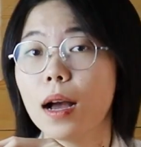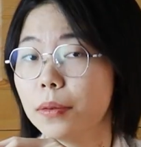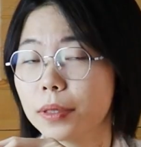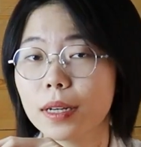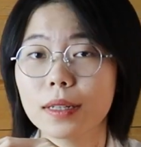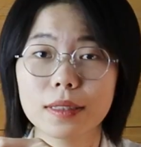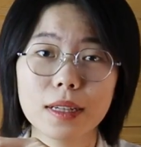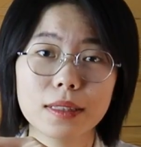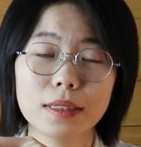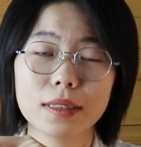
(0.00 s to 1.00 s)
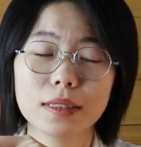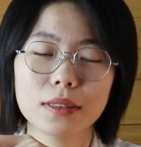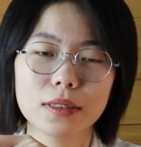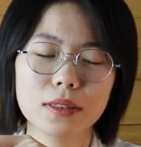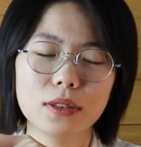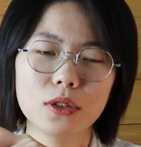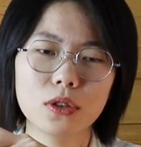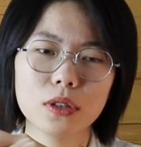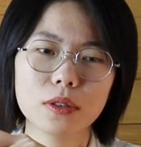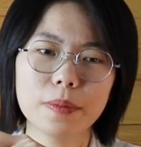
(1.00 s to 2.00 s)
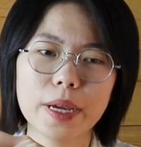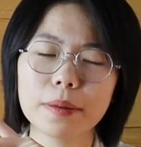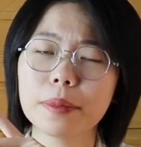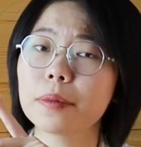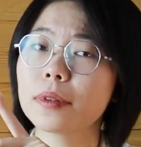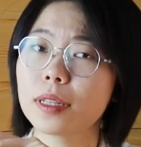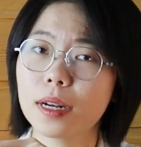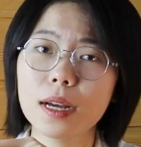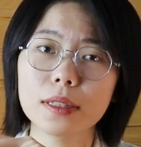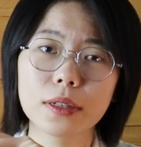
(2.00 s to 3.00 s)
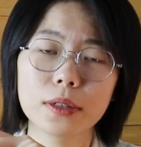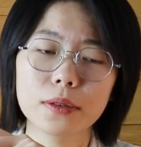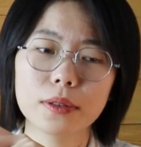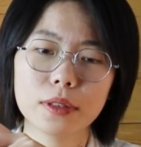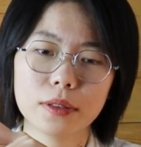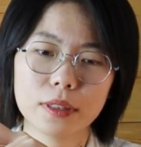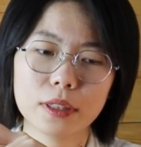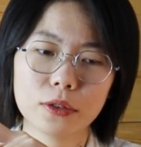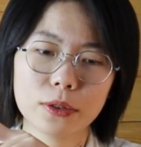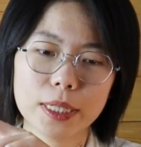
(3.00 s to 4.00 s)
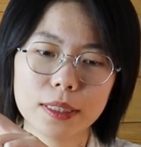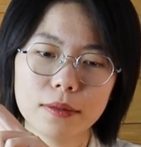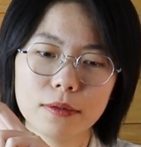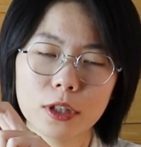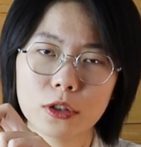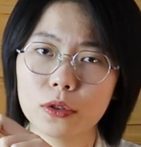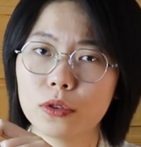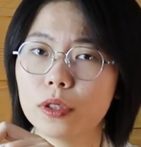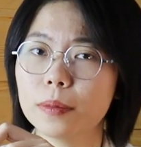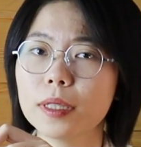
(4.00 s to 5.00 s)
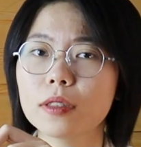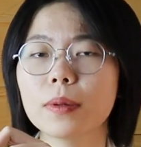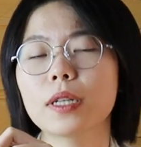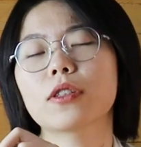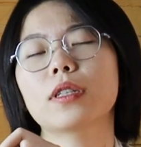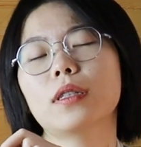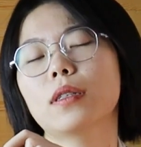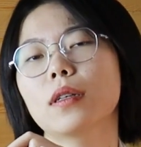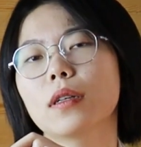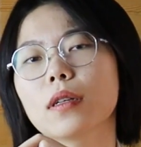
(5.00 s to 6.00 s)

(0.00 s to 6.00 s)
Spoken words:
I was kind of excited because not many people that I know seriously treat virtual streamers, especially